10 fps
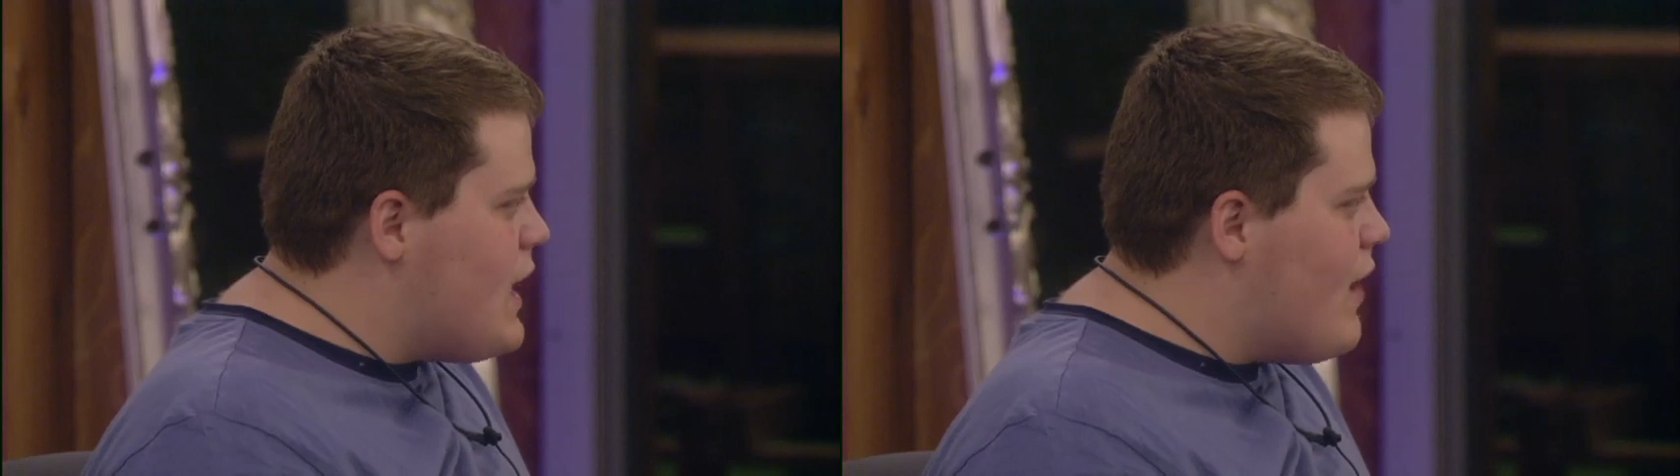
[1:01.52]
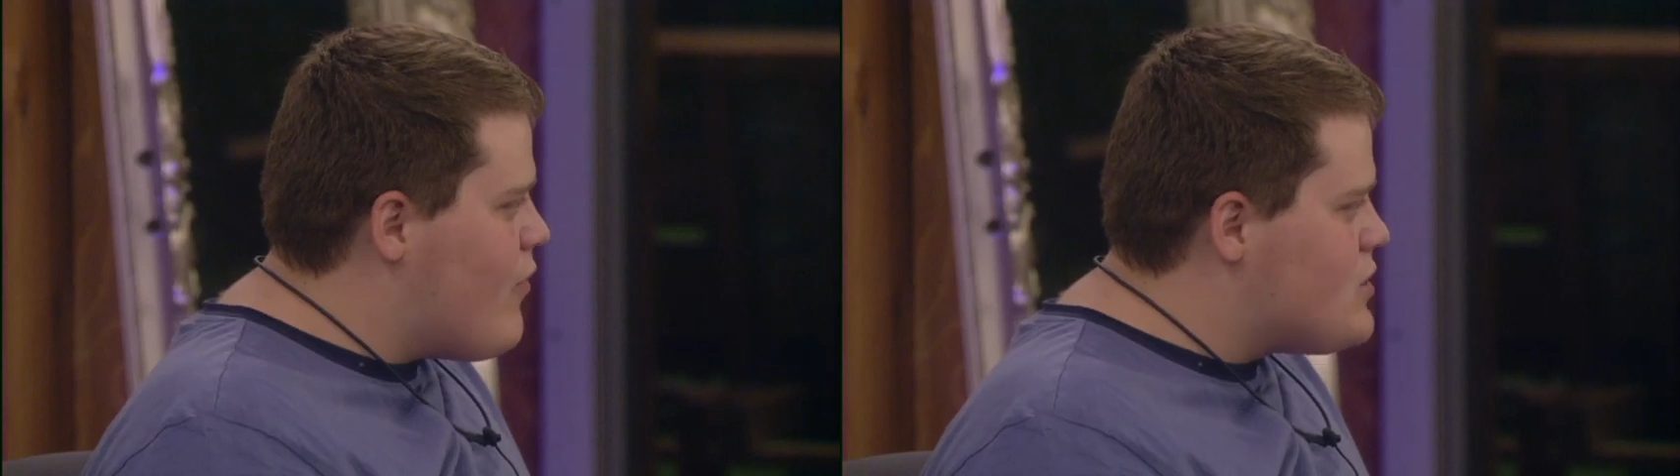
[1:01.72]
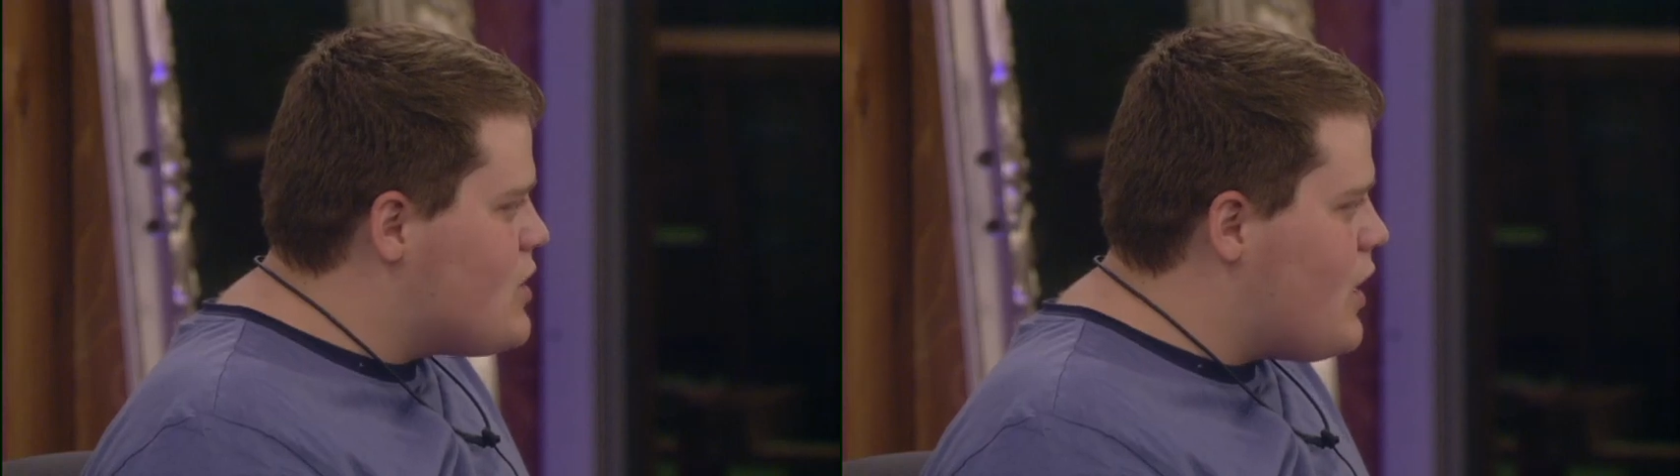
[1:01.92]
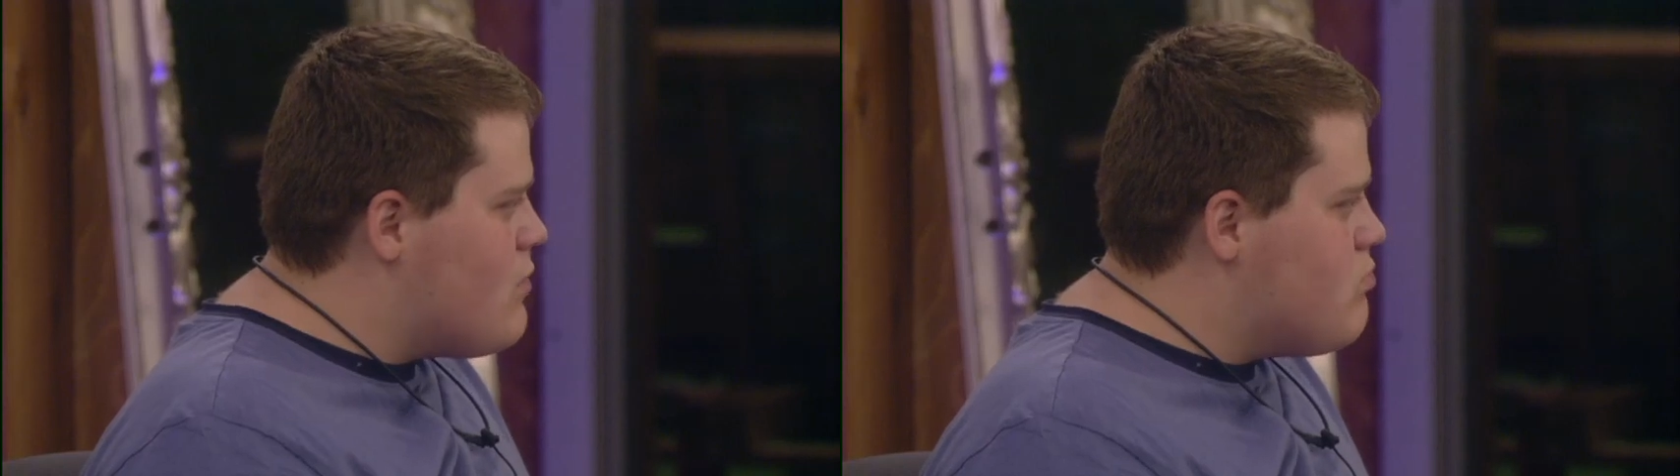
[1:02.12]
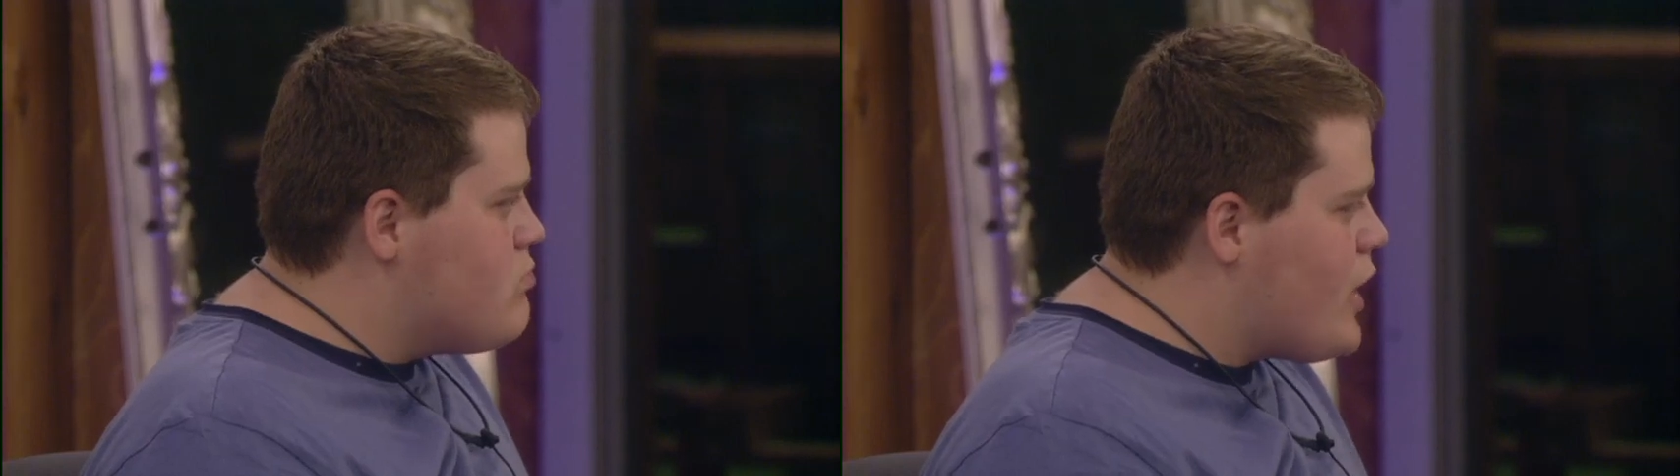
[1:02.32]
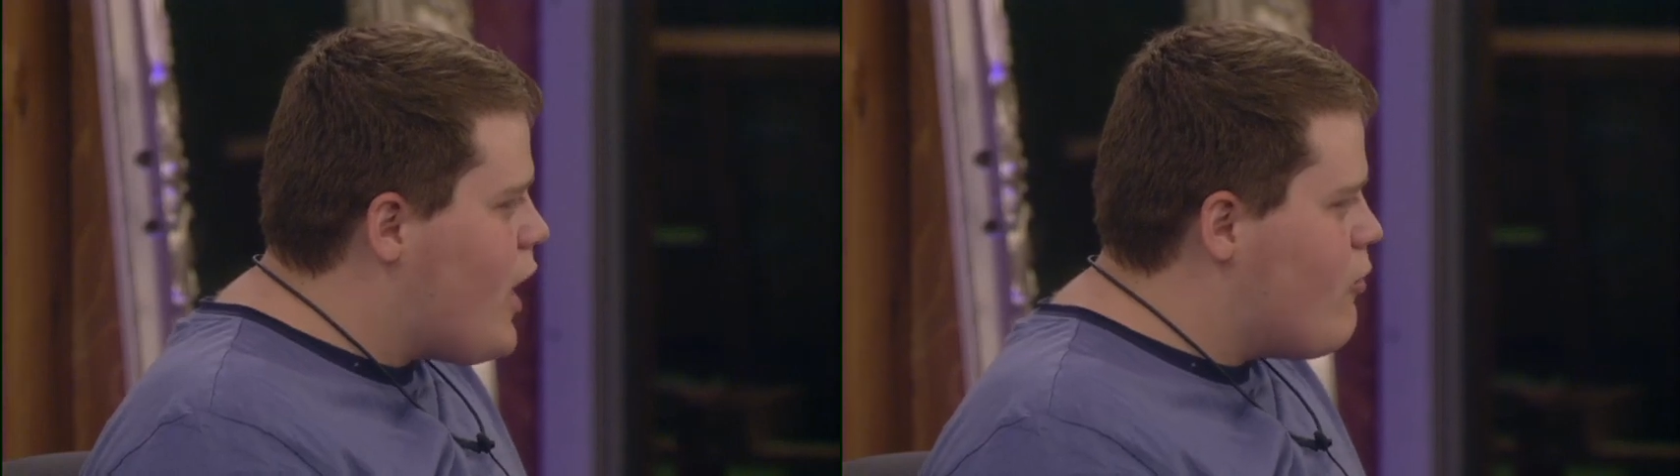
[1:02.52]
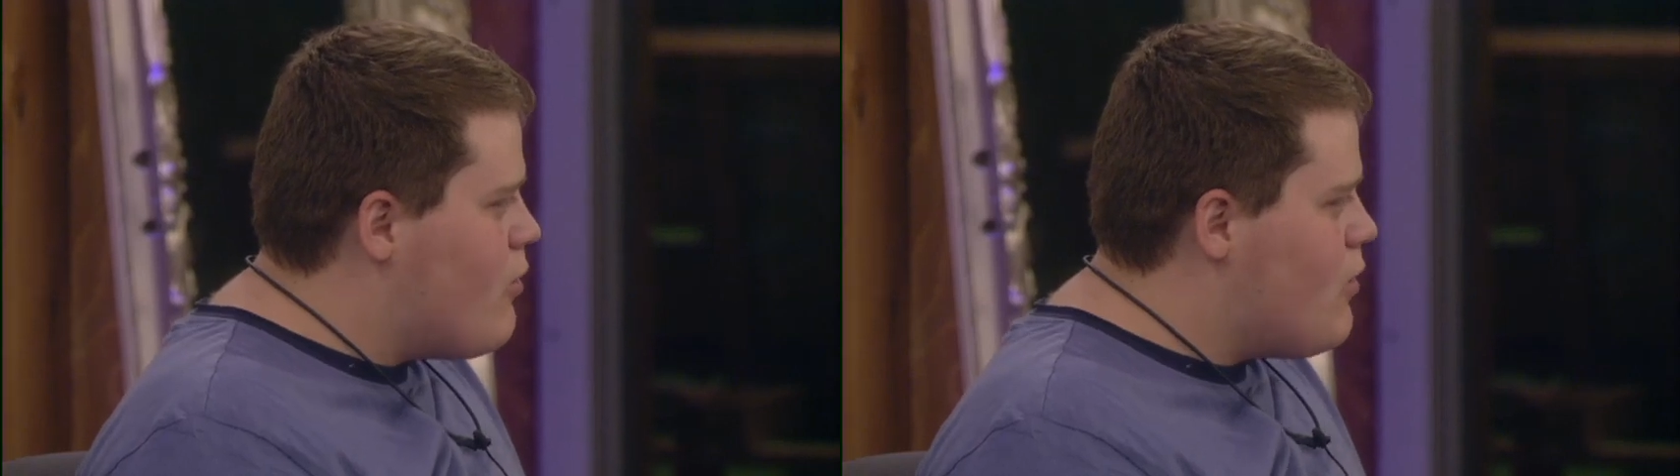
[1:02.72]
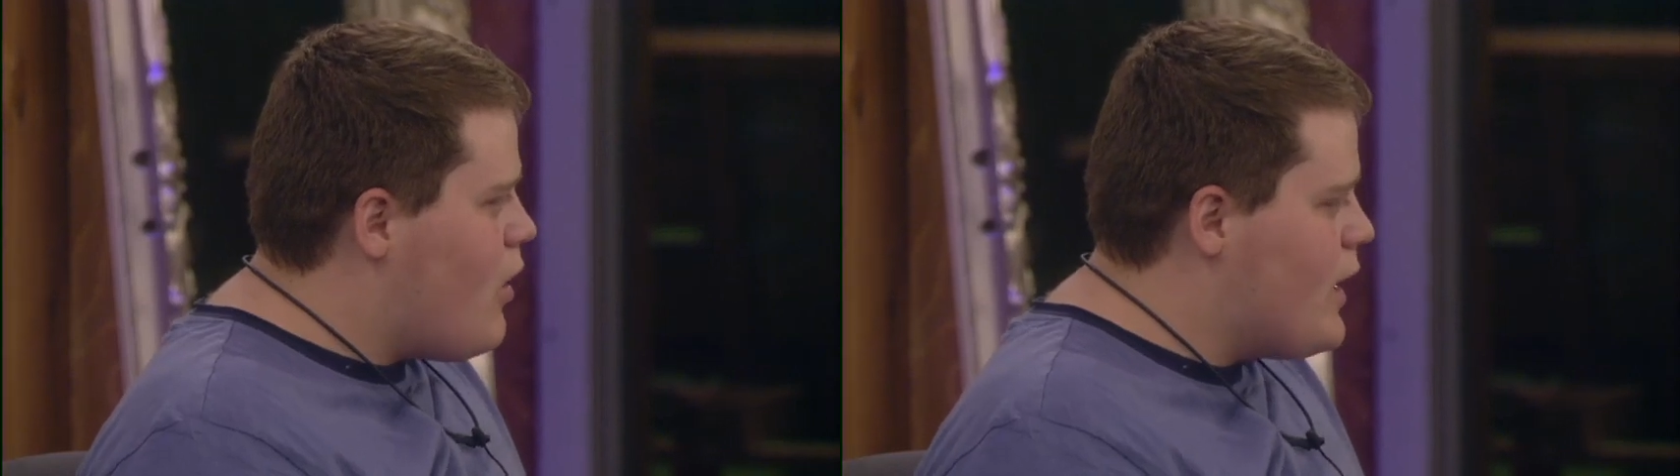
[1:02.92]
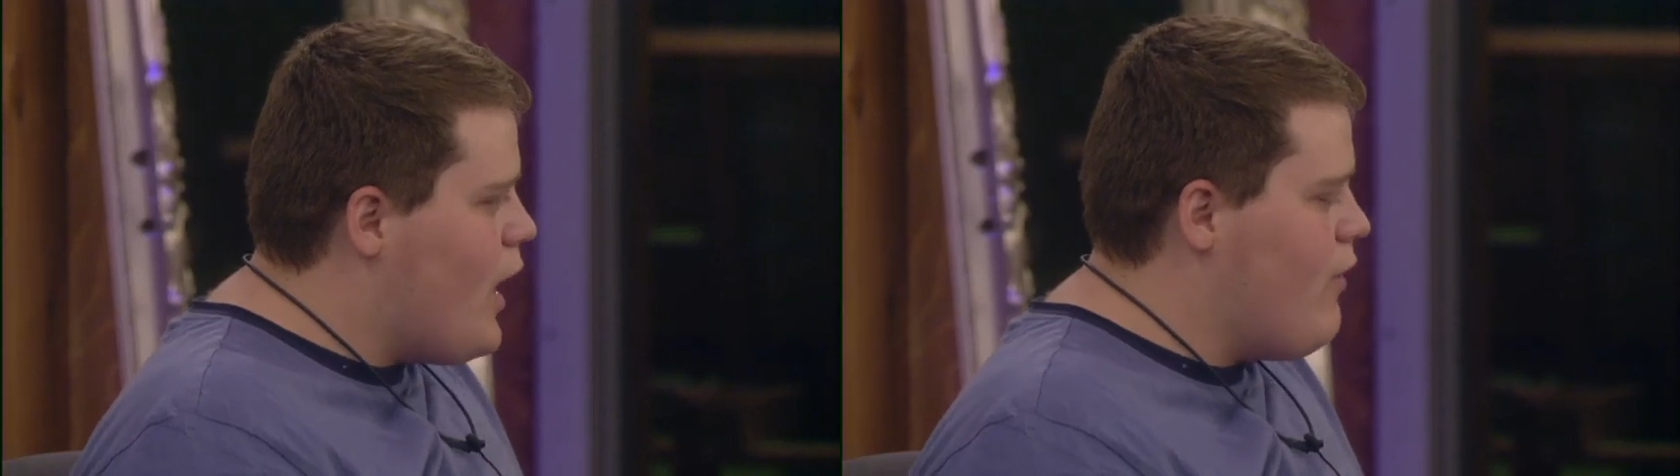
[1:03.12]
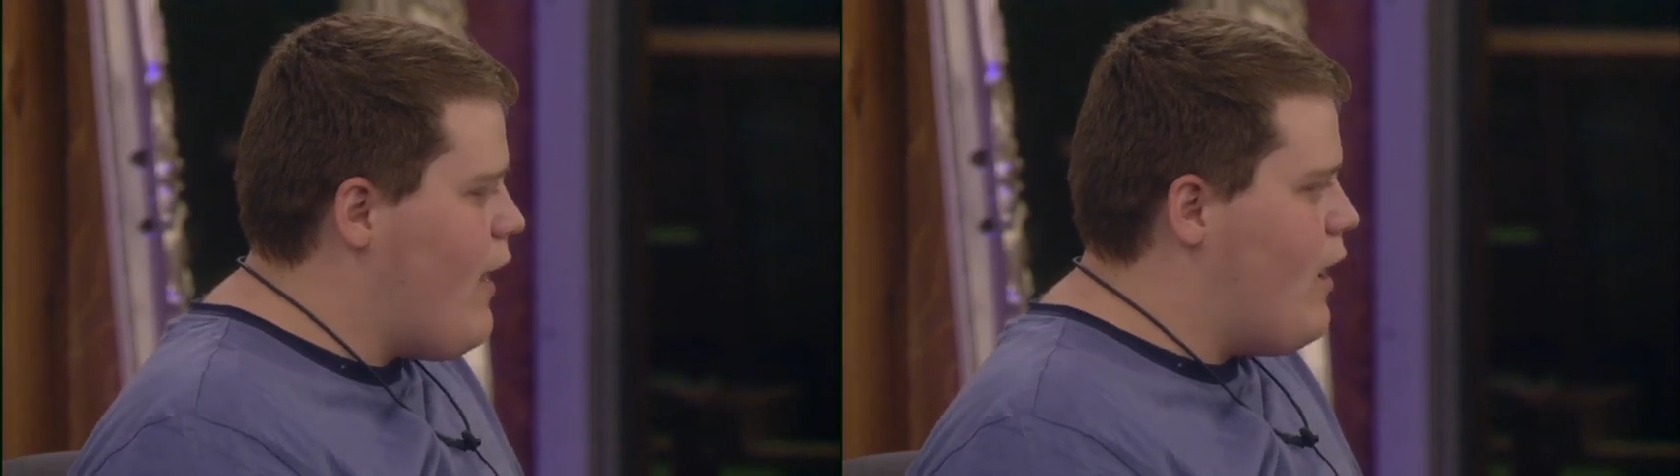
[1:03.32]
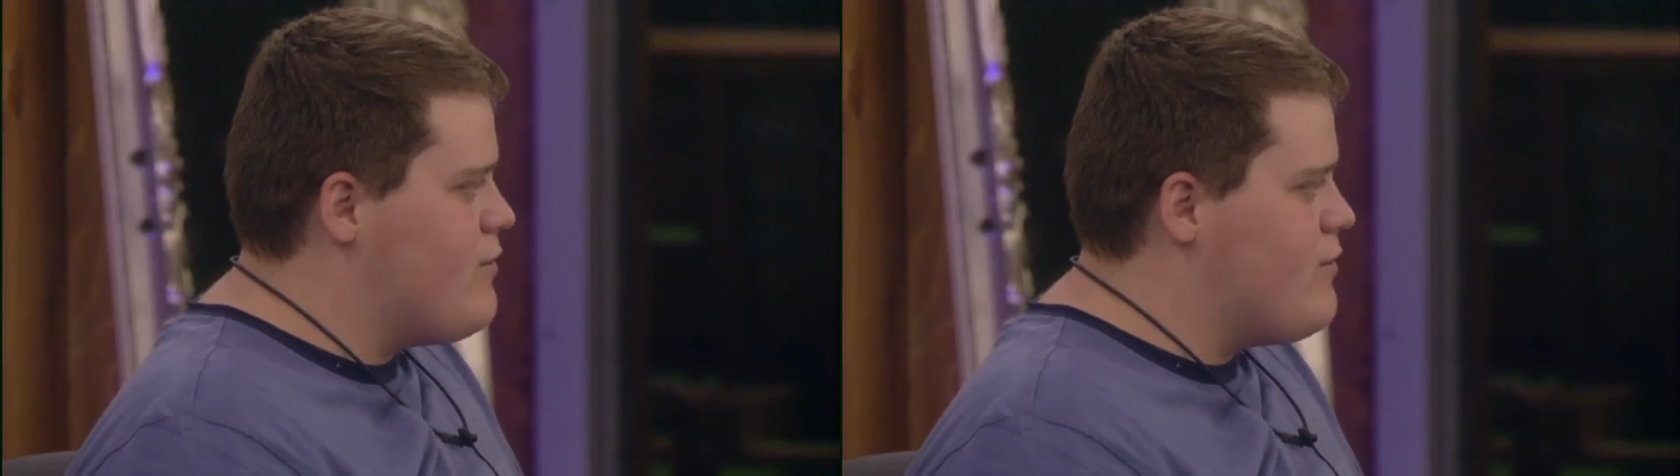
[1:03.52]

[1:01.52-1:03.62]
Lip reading: leave. I was like, Joe, I know that.